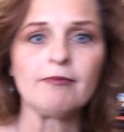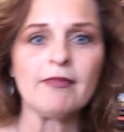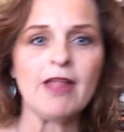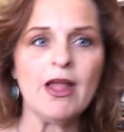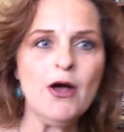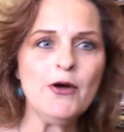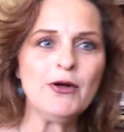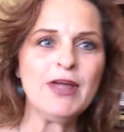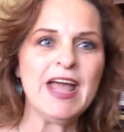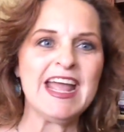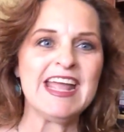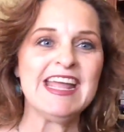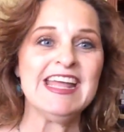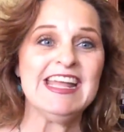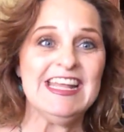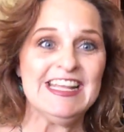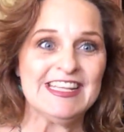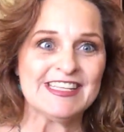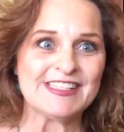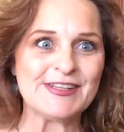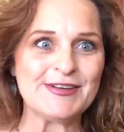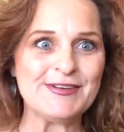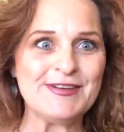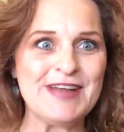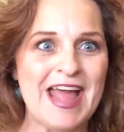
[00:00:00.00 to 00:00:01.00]
Okay,
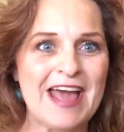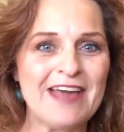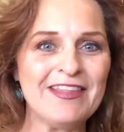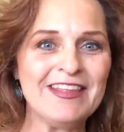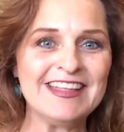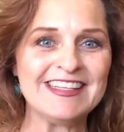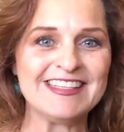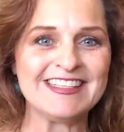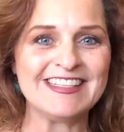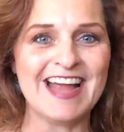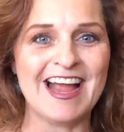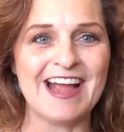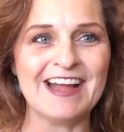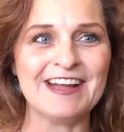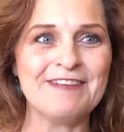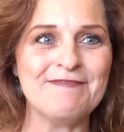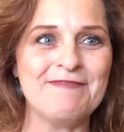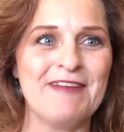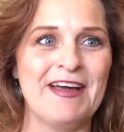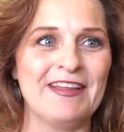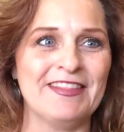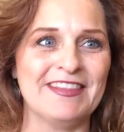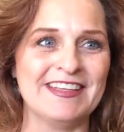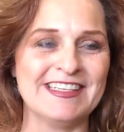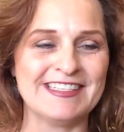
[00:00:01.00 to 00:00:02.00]
so now let's talk
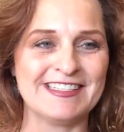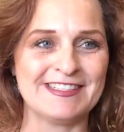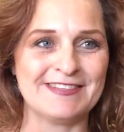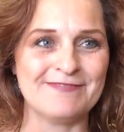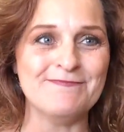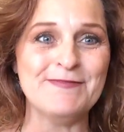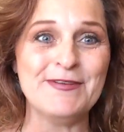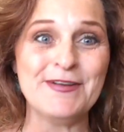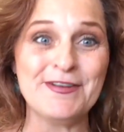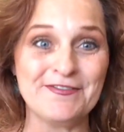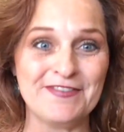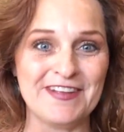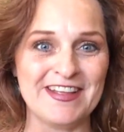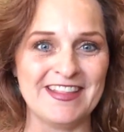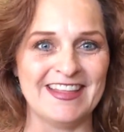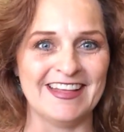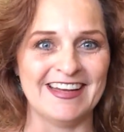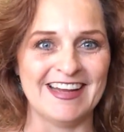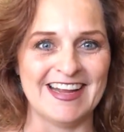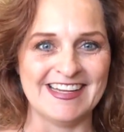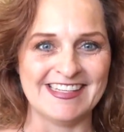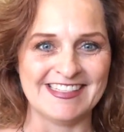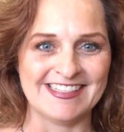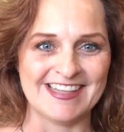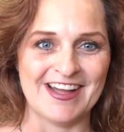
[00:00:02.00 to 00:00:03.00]
about this movie that
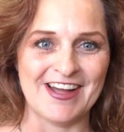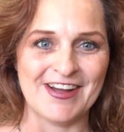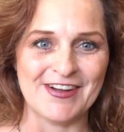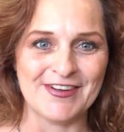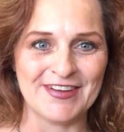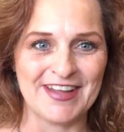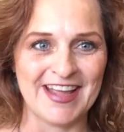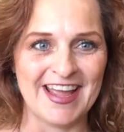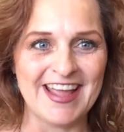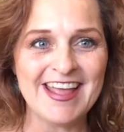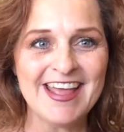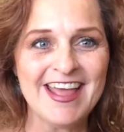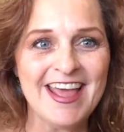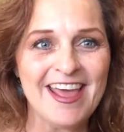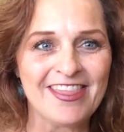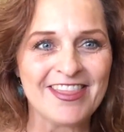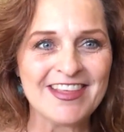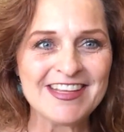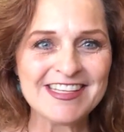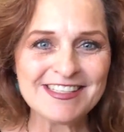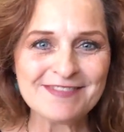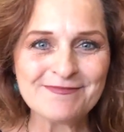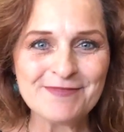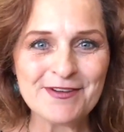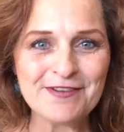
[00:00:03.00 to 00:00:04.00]
I saw, okay?
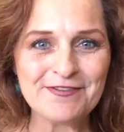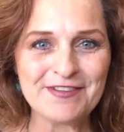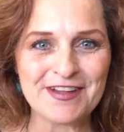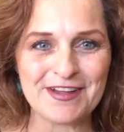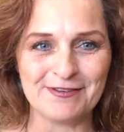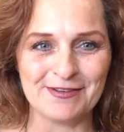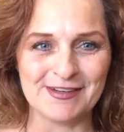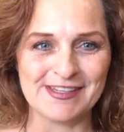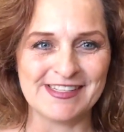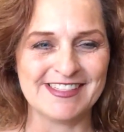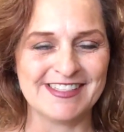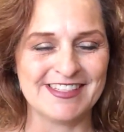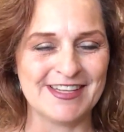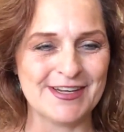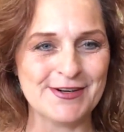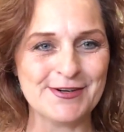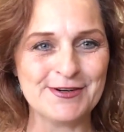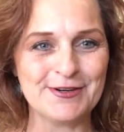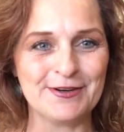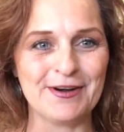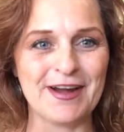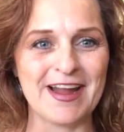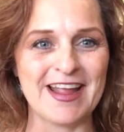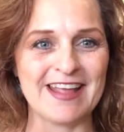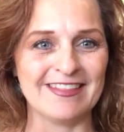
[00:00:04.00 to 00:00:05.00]
This movie was so
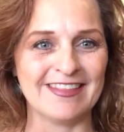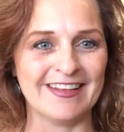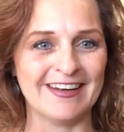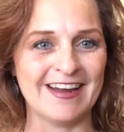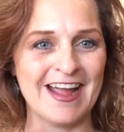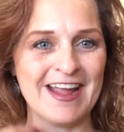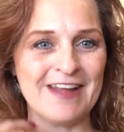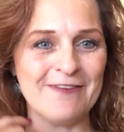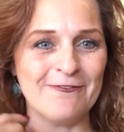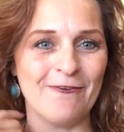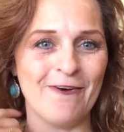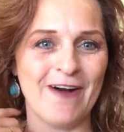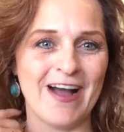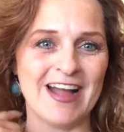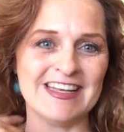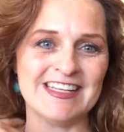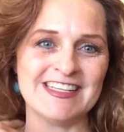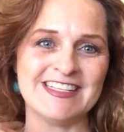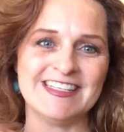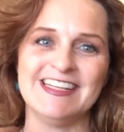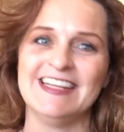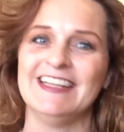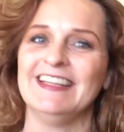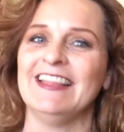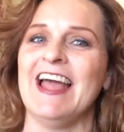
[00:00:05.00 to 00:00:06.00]
great that I
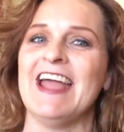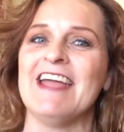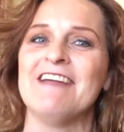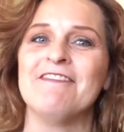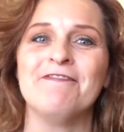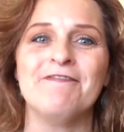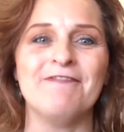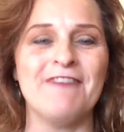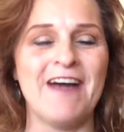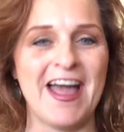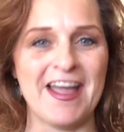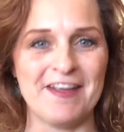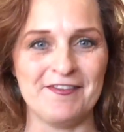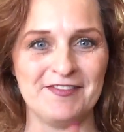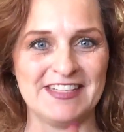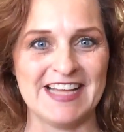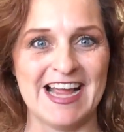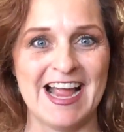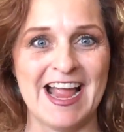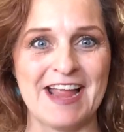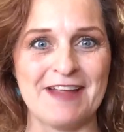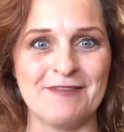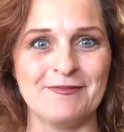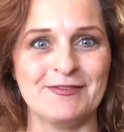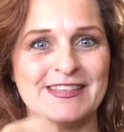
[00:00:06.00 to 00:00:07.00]
watched it like 5
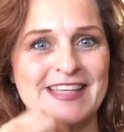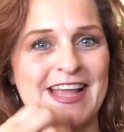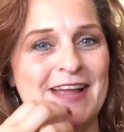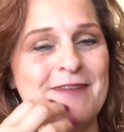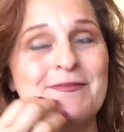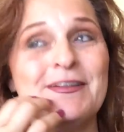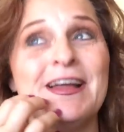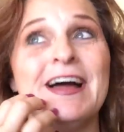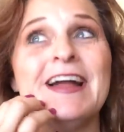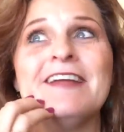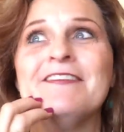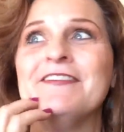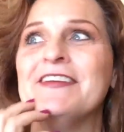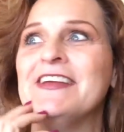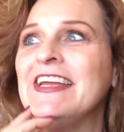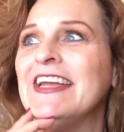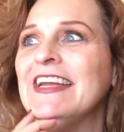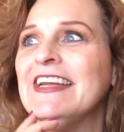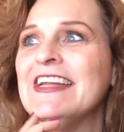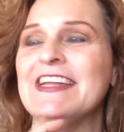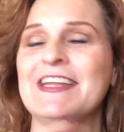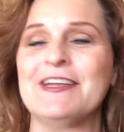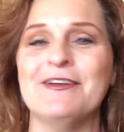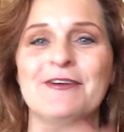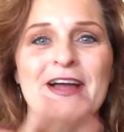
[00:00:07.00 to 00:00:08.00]
times. I'm not even
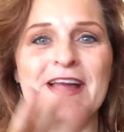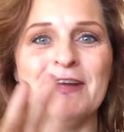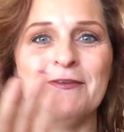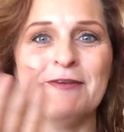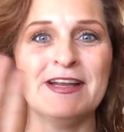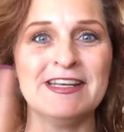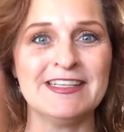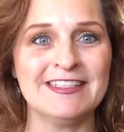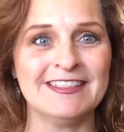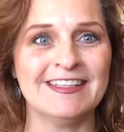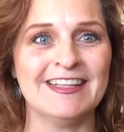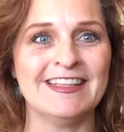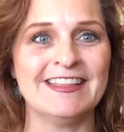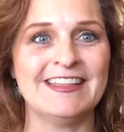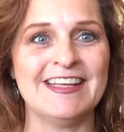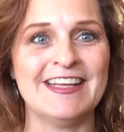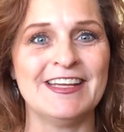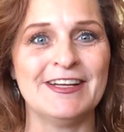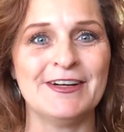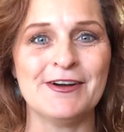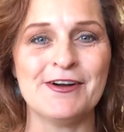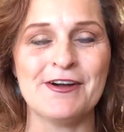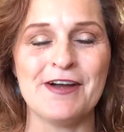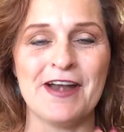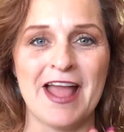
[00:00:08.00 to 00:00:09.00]
kidding you. I went to the
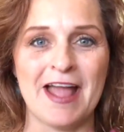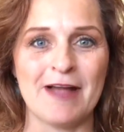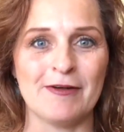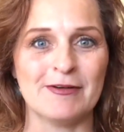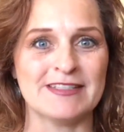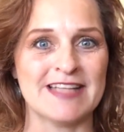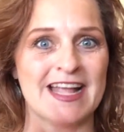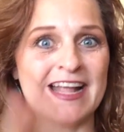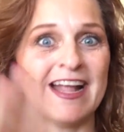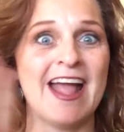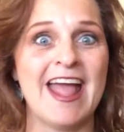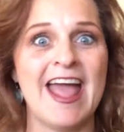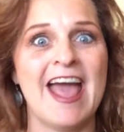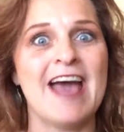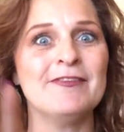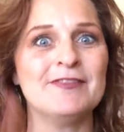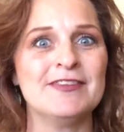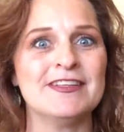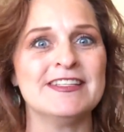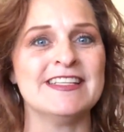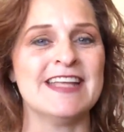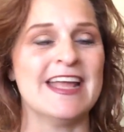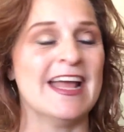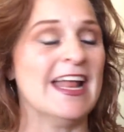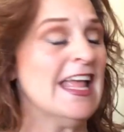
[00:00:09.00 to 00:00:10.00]
theater and I was like, I have to
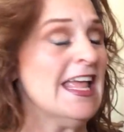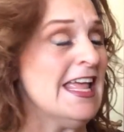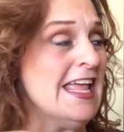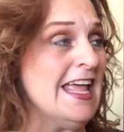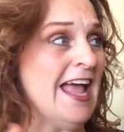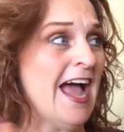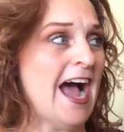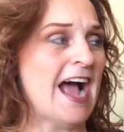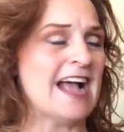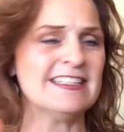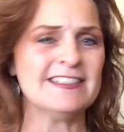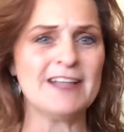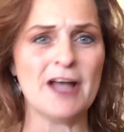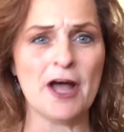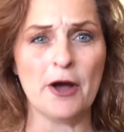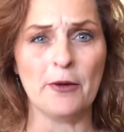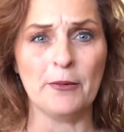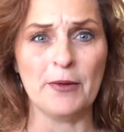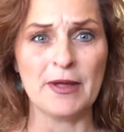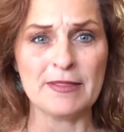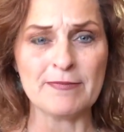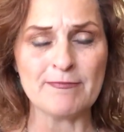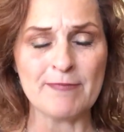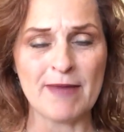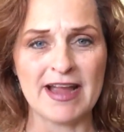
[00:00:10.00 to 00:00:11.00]
see it. I saw it
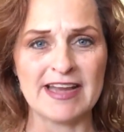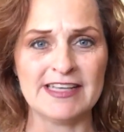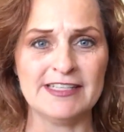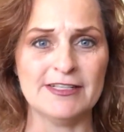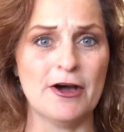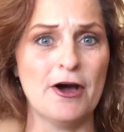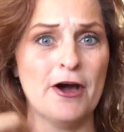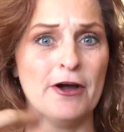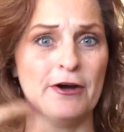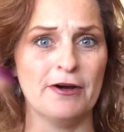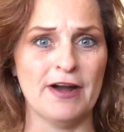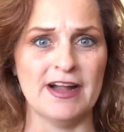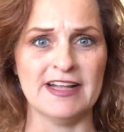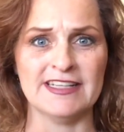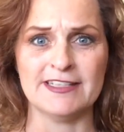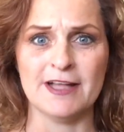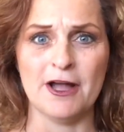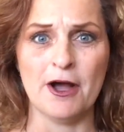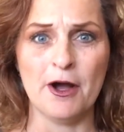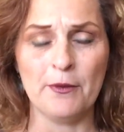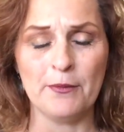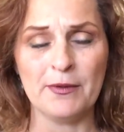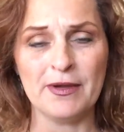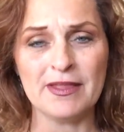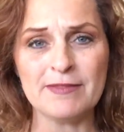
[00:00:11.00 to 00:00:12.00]
with my daughter. I
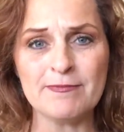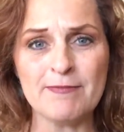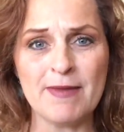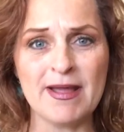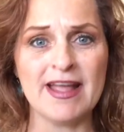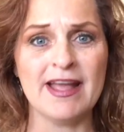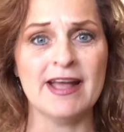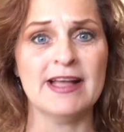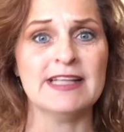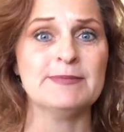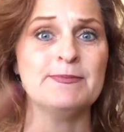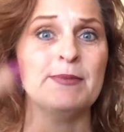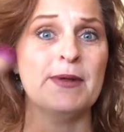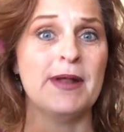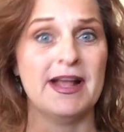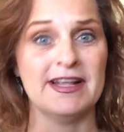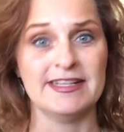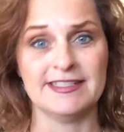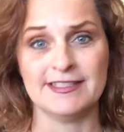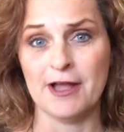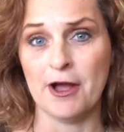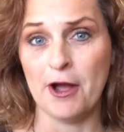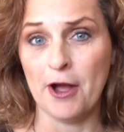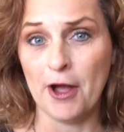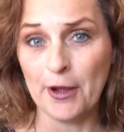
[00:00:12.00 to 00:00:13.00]
saw it with my husband. I
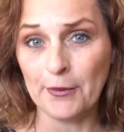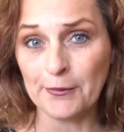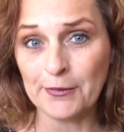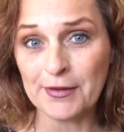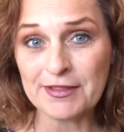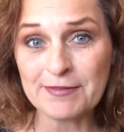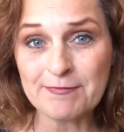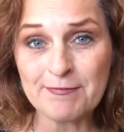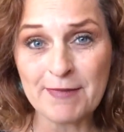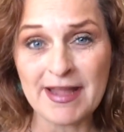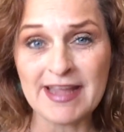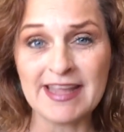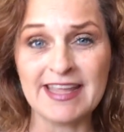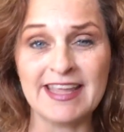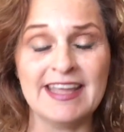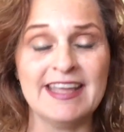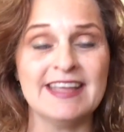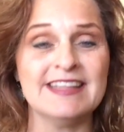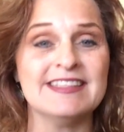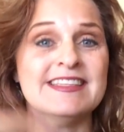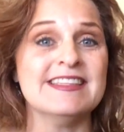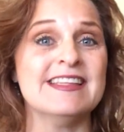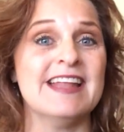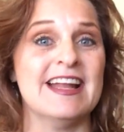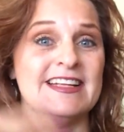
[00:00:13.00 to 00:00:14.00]
saw it with my
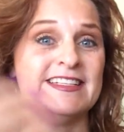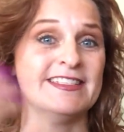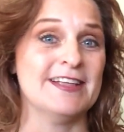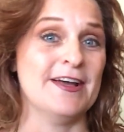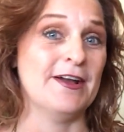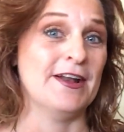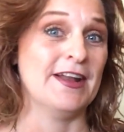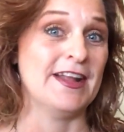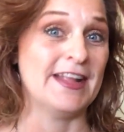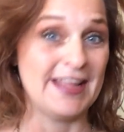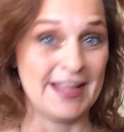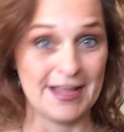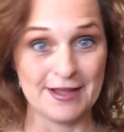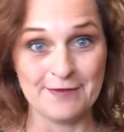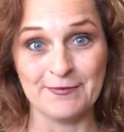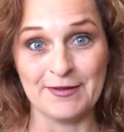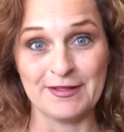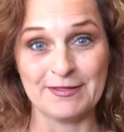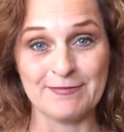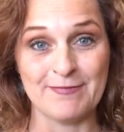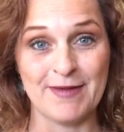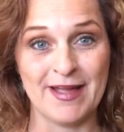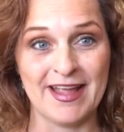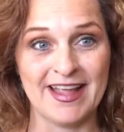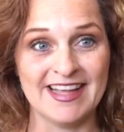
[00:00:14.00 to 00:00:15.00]
kids. And then I saw it again
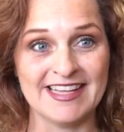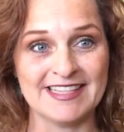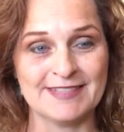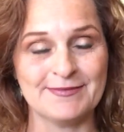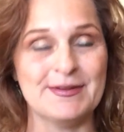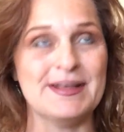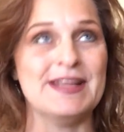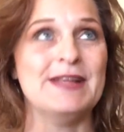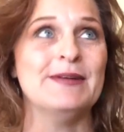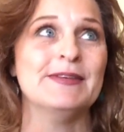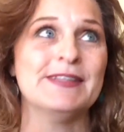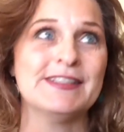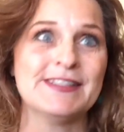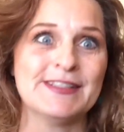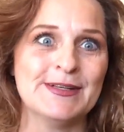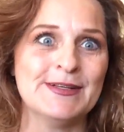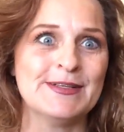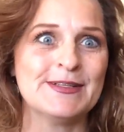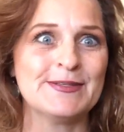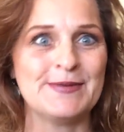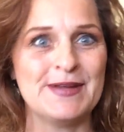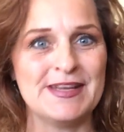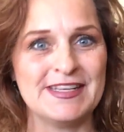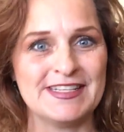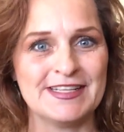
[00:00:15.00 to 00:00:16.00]
with my husband. He was so
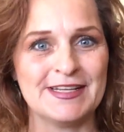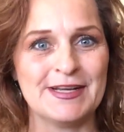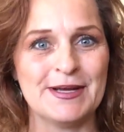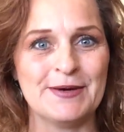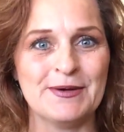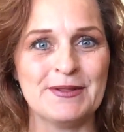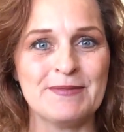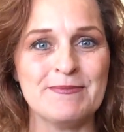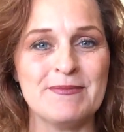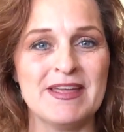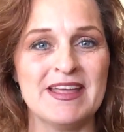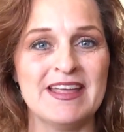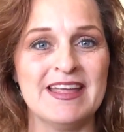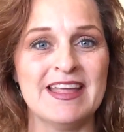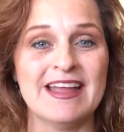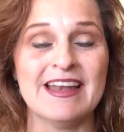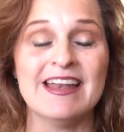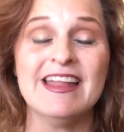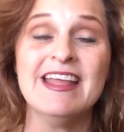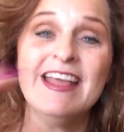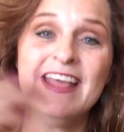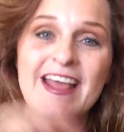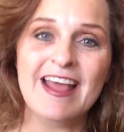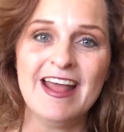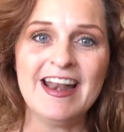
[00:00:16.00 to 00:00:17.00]
sweet to go with me again.
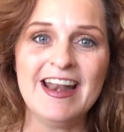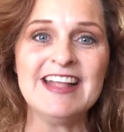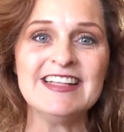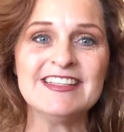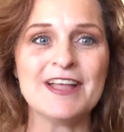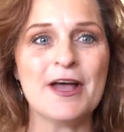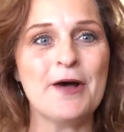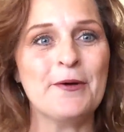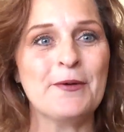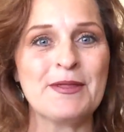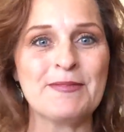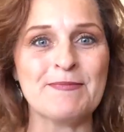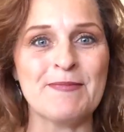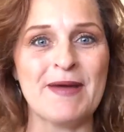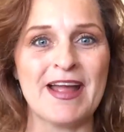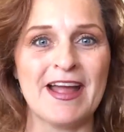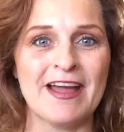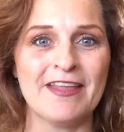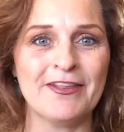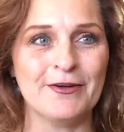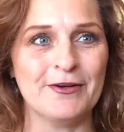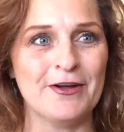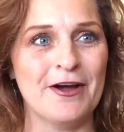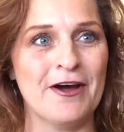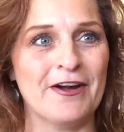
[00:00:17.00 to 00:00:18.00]
And I saw it with my
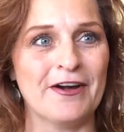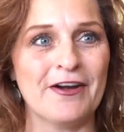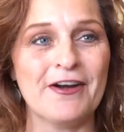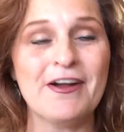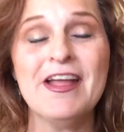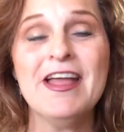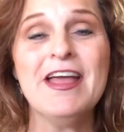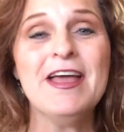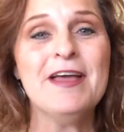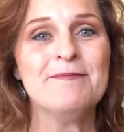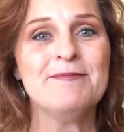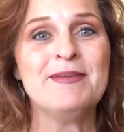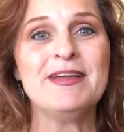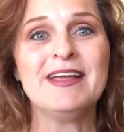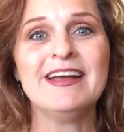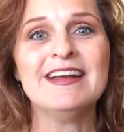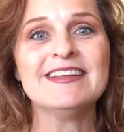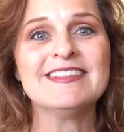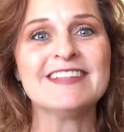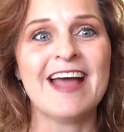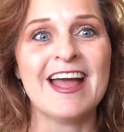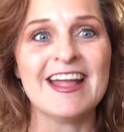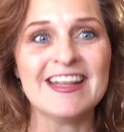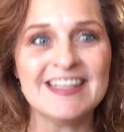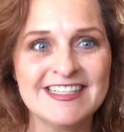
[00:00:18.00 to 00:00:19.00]
other daughter
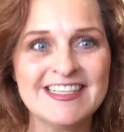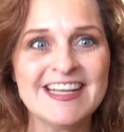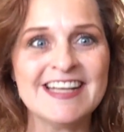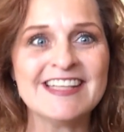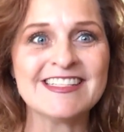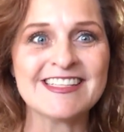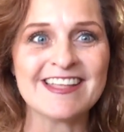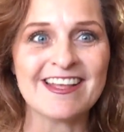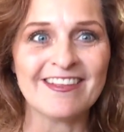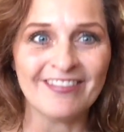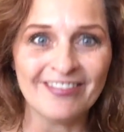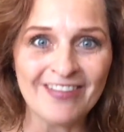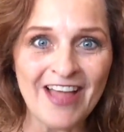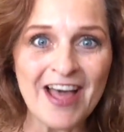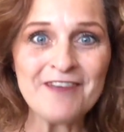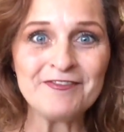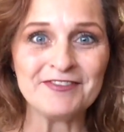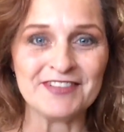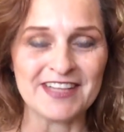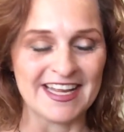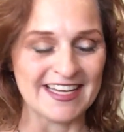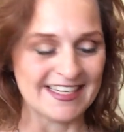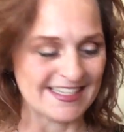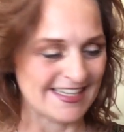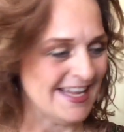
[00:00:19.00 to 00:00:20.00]
because I just loved
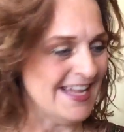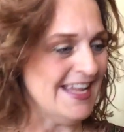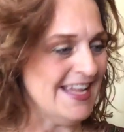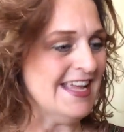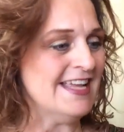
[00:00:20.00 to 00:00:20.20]
it.